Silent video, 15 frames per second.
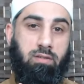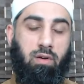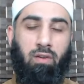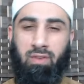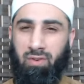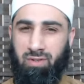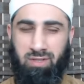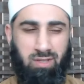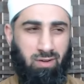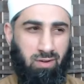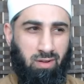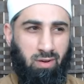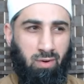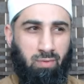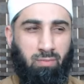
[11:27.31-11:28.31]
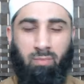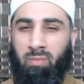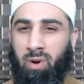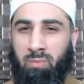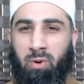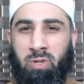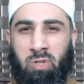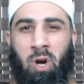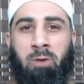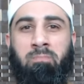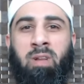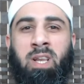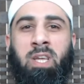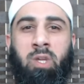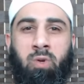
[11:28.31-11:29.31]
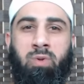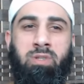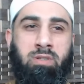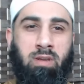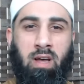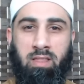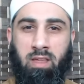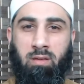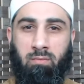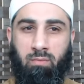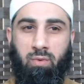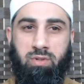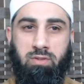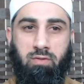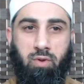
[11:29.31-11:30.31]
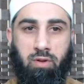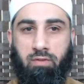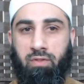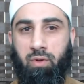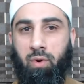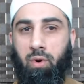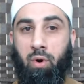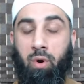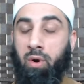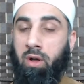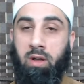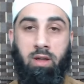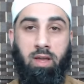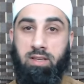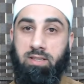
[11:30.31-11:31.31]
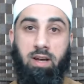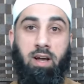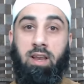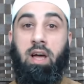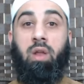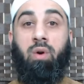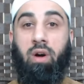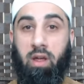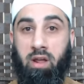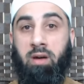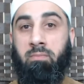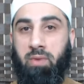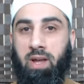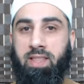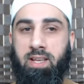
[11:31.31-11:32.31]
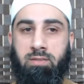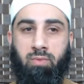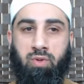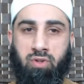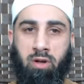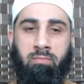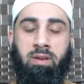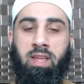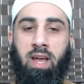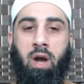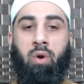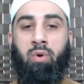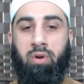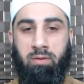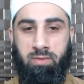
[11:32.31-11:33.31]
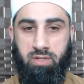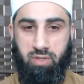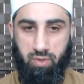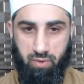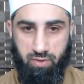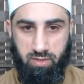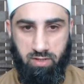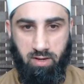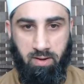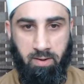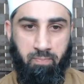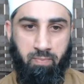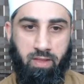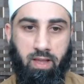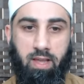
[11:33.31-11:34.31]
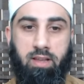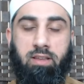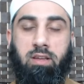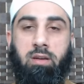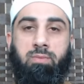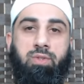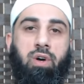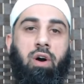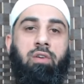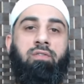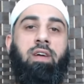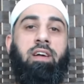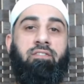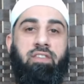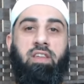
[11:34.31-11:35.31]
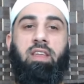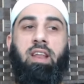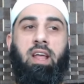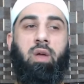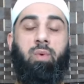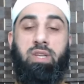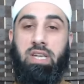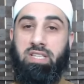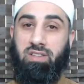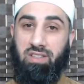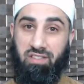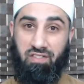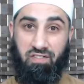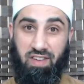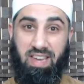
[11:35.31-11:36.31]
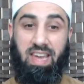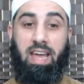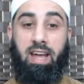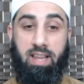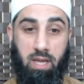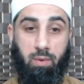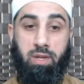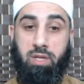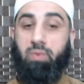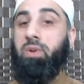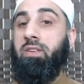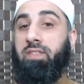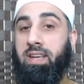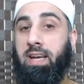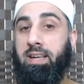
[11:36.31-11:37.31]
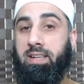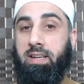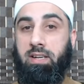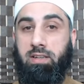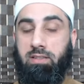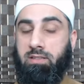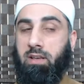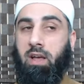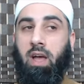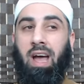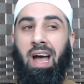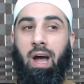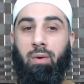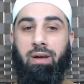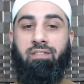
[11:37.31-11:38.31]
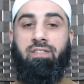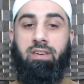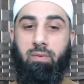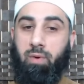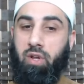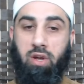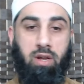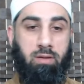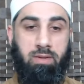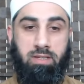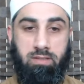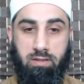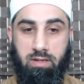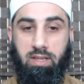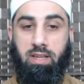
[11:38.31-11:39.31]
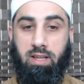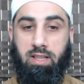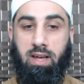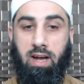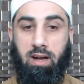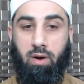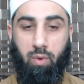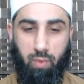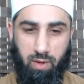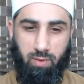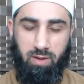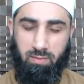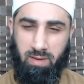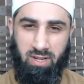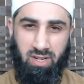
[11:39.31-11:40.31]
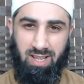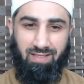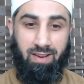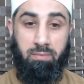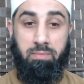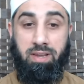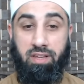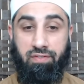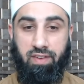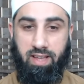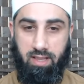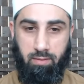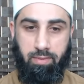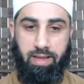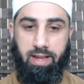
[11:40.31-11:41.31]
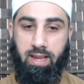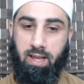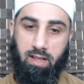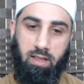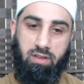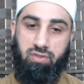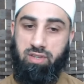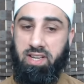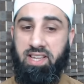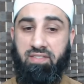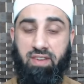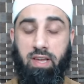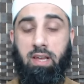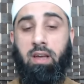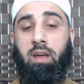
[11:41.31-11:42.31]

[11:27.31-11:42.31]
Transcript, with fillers: Of course, the you know most commonly used, I think most of you would have thought, oh, is it halal or haram, right? That's most commonly how hukum is used in terms of everyday language. That's on the fiqh area, which is one of the categories. However, we're not going to be studying that, or we will mention that very briefly at the beginning and then just leave it.